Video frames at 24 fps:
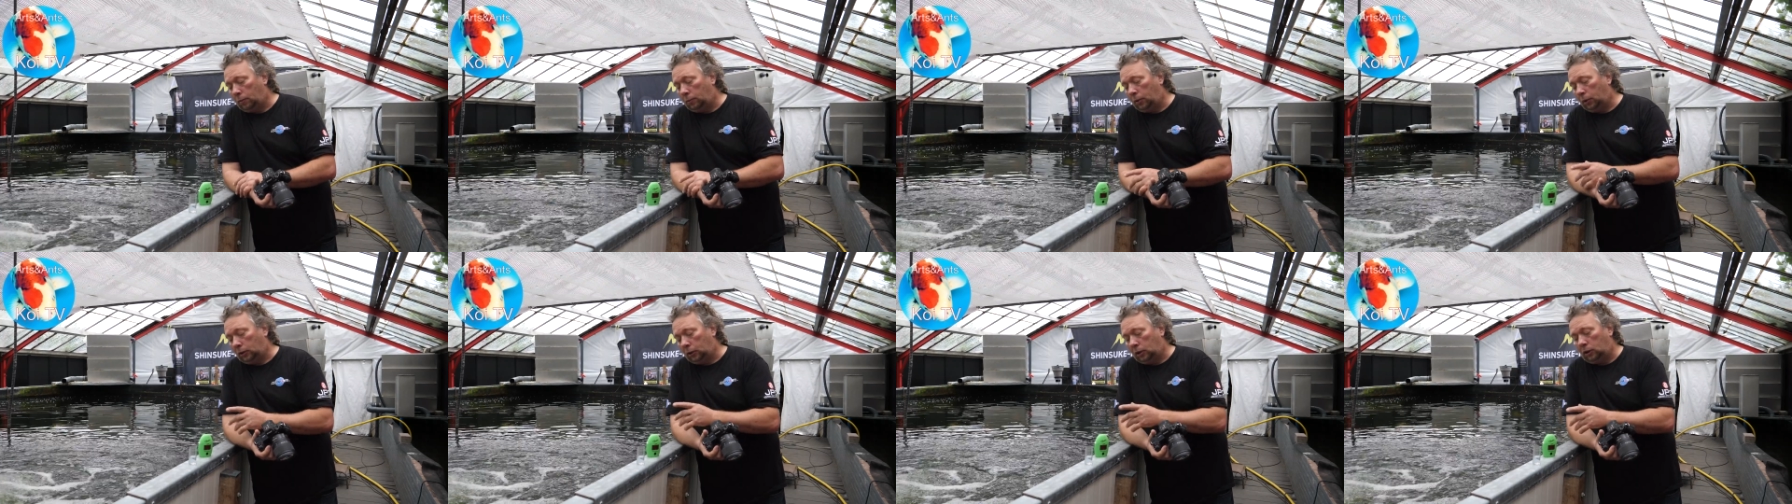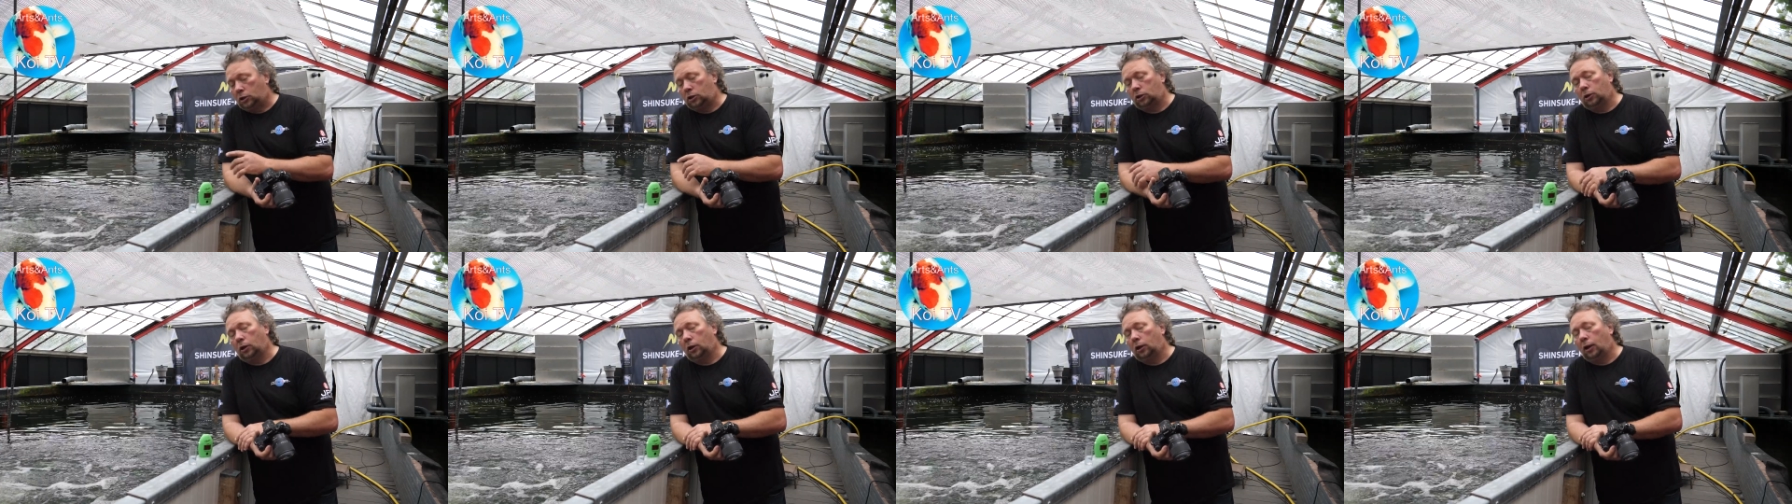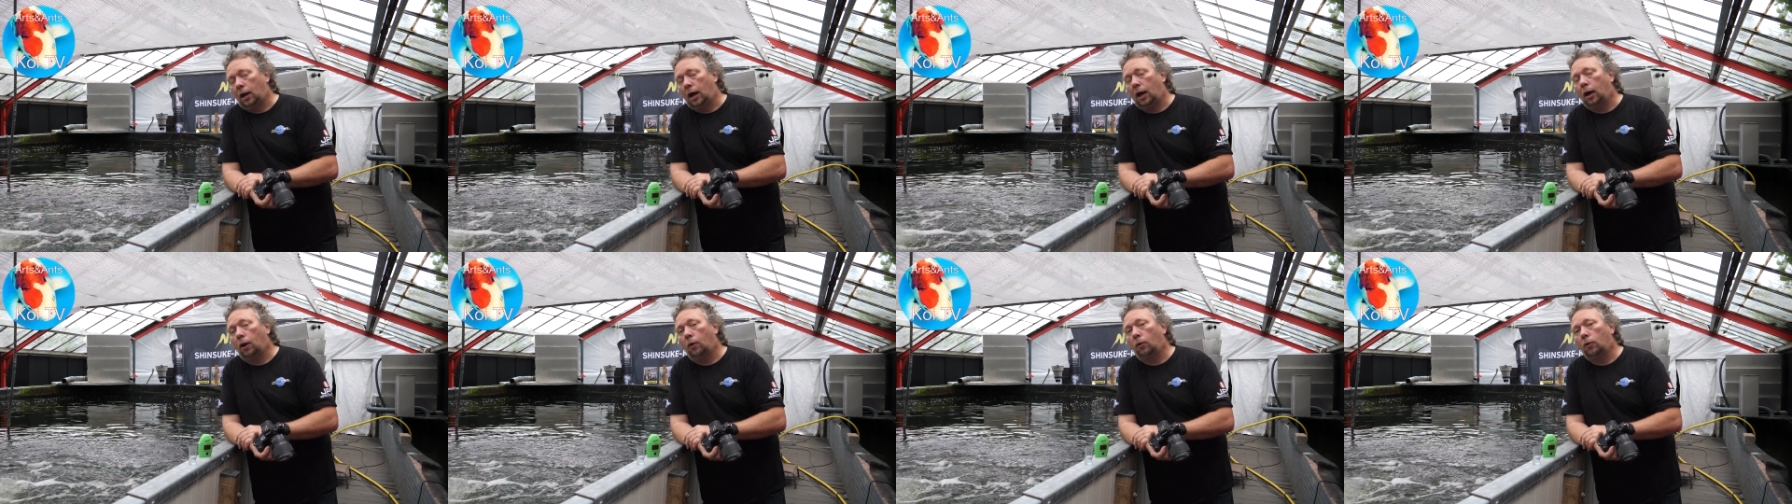but it's
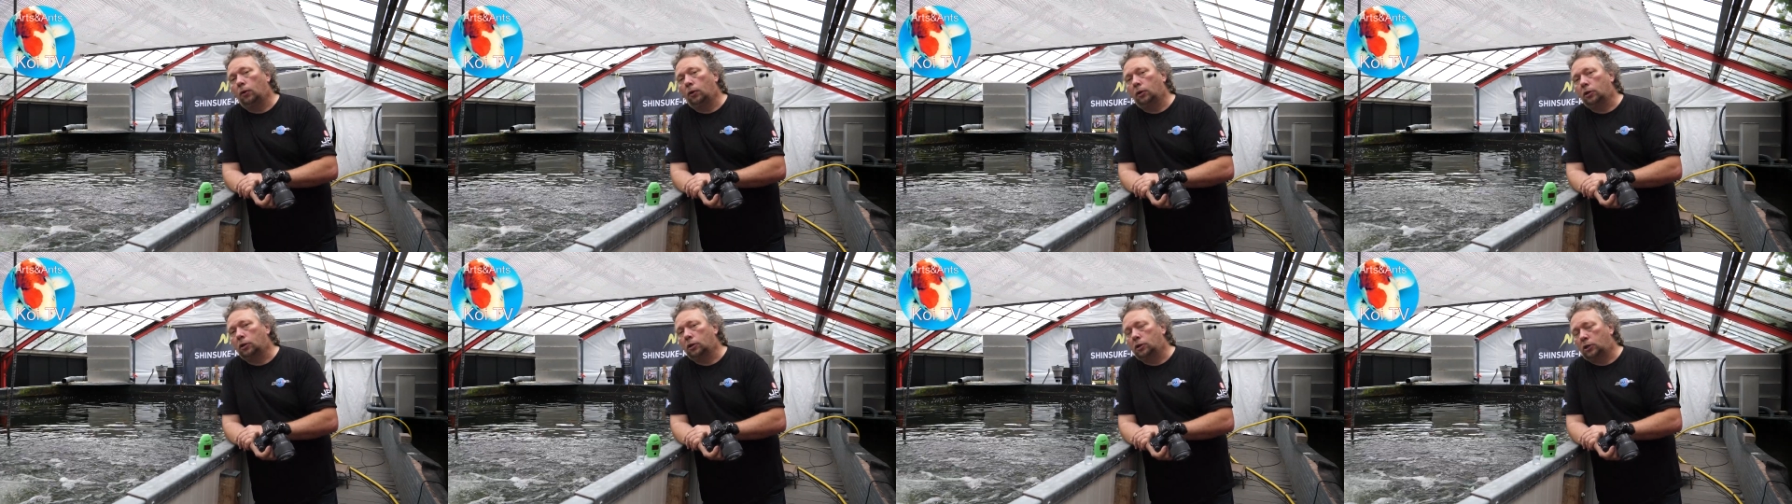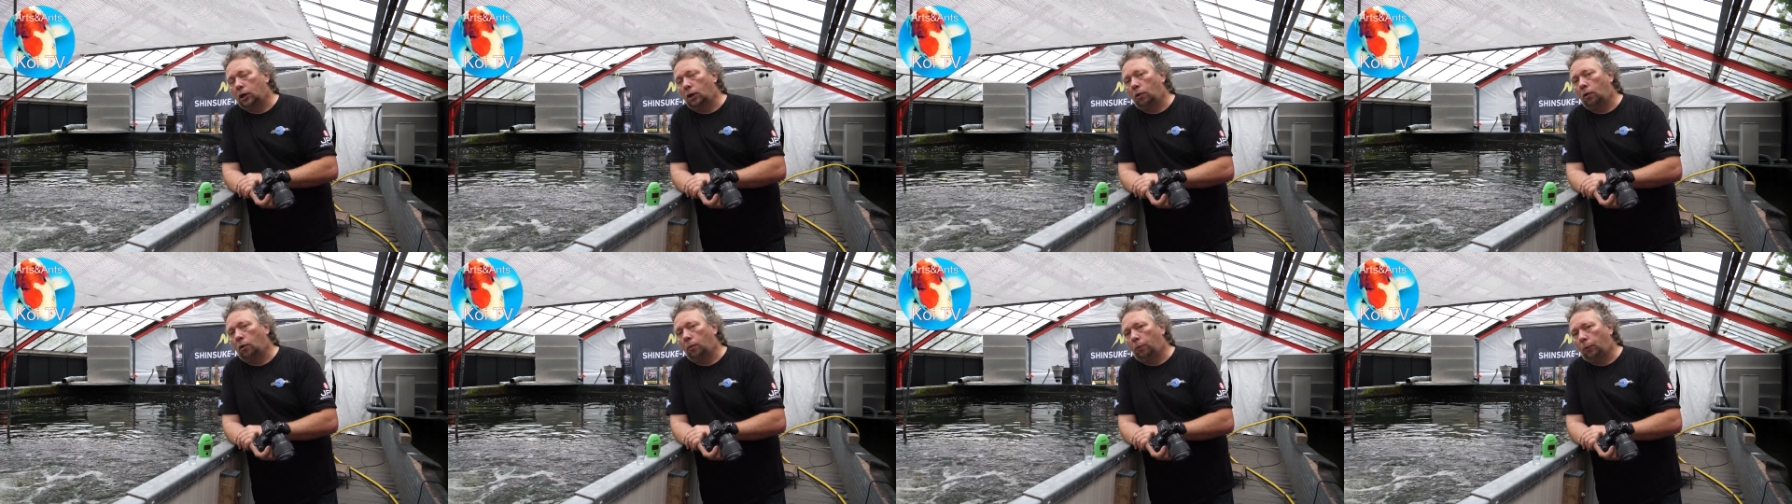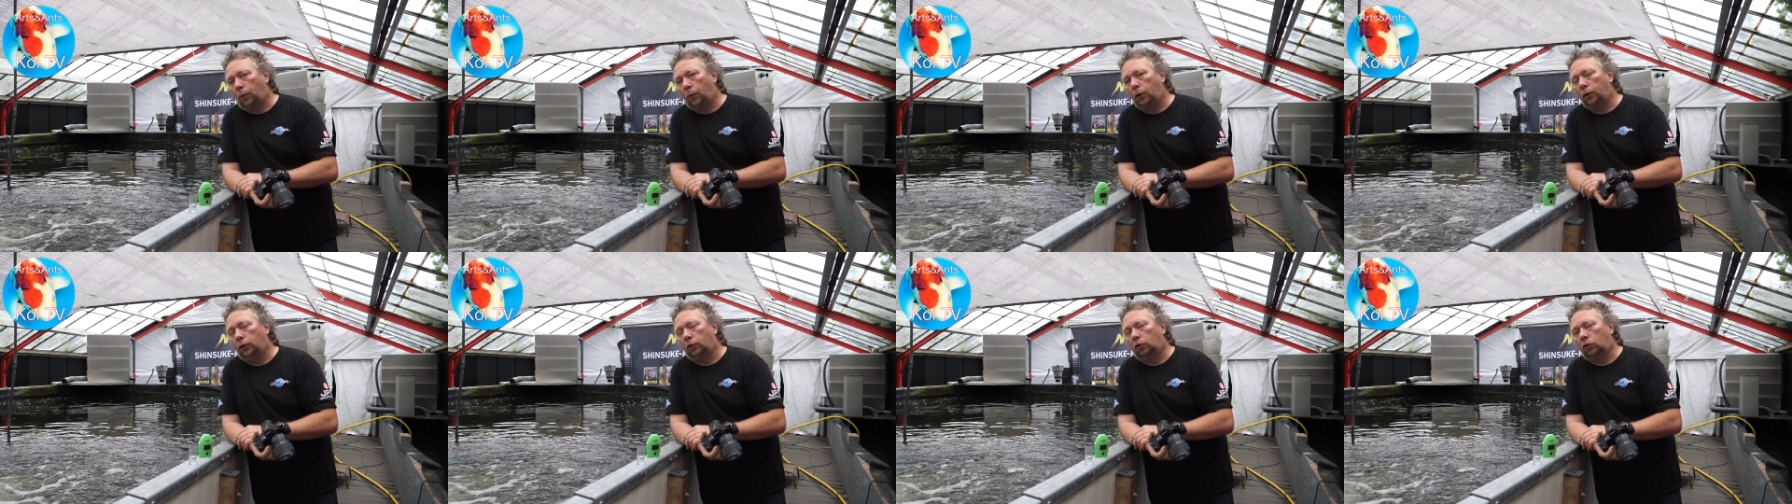now
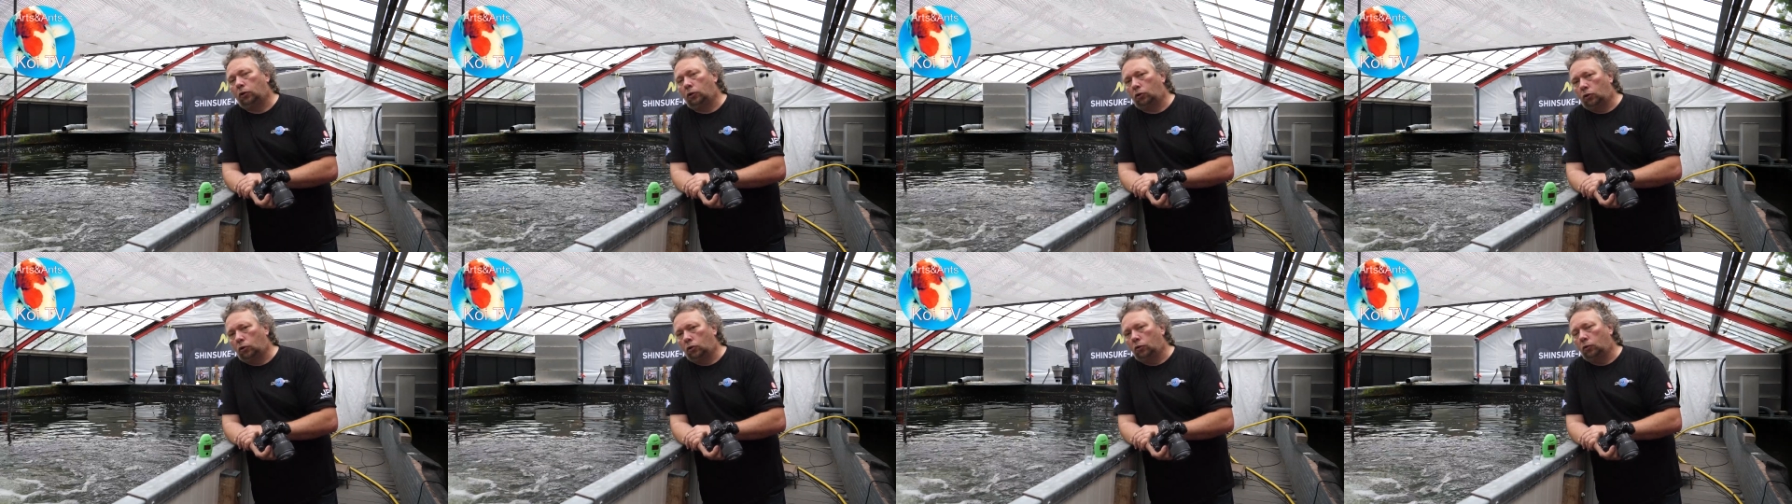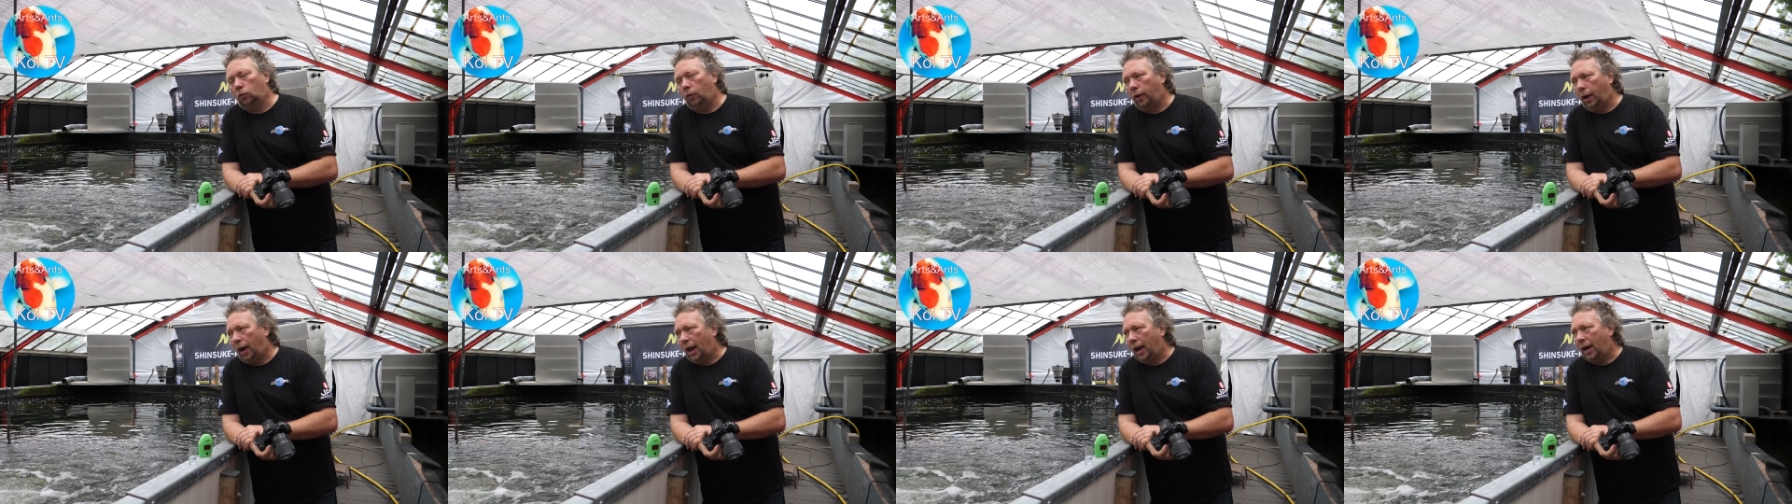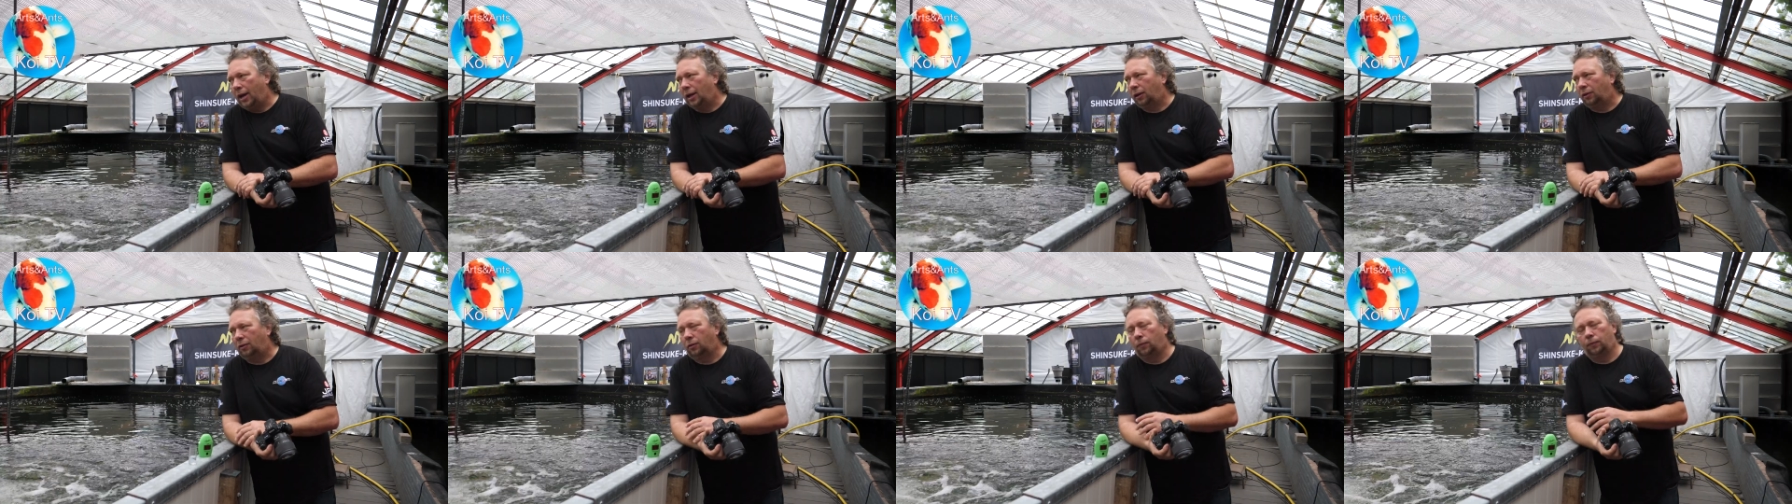
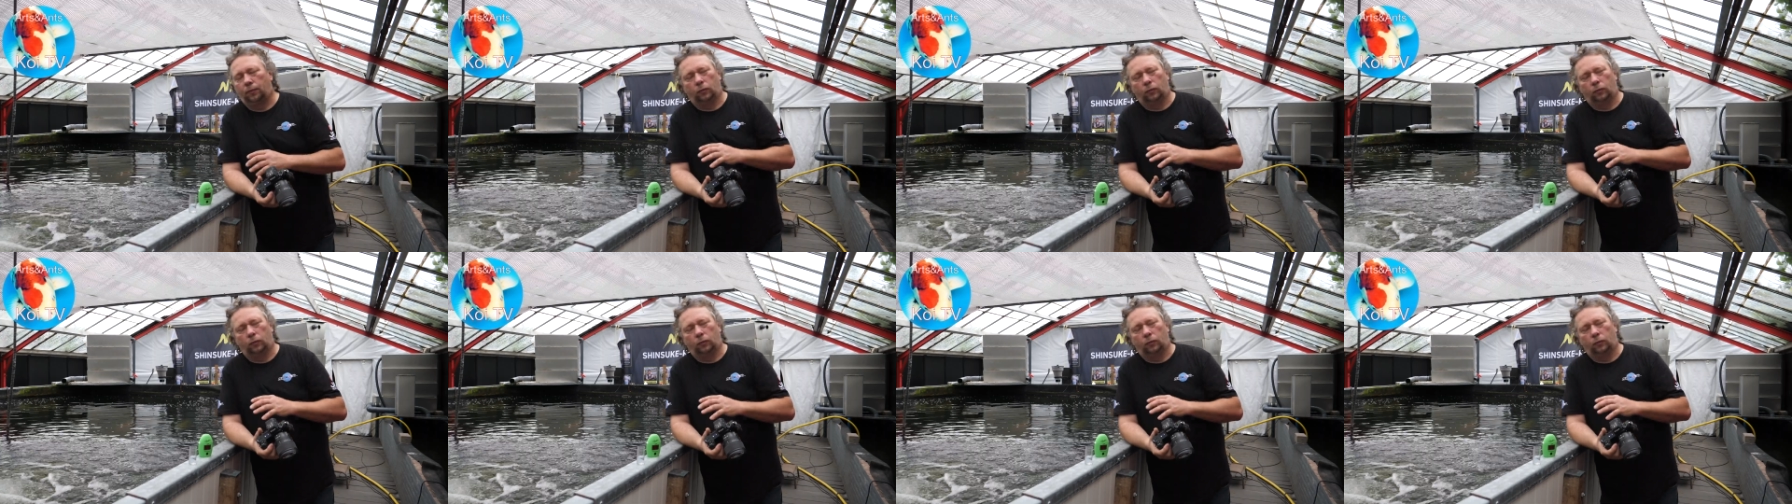0.28.